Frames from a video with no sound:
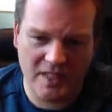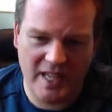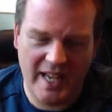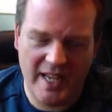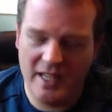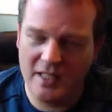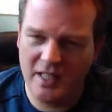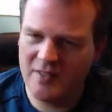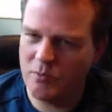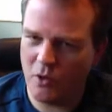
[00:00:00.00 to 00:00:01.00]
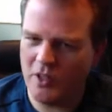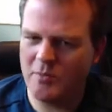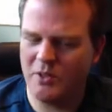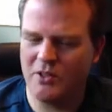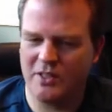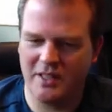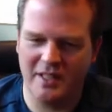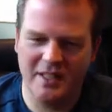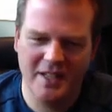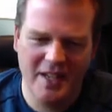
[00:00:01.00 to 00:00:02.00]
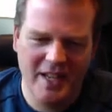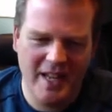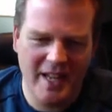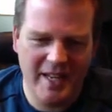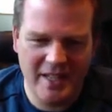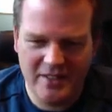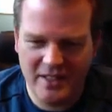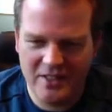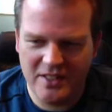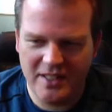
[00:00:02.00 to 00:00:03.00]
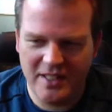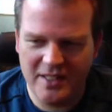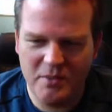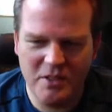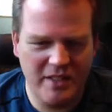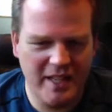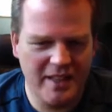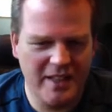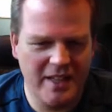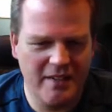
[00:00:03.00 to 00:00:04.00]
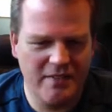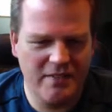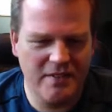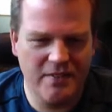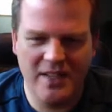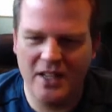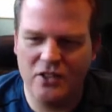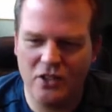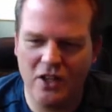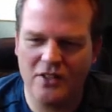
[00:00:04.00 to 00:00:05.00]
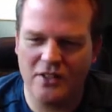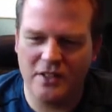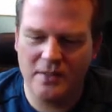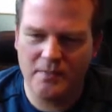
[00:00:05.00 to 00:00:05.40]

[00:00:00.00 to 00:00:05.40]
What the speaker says: And even more amusingly is he seems to state that the fiat dollar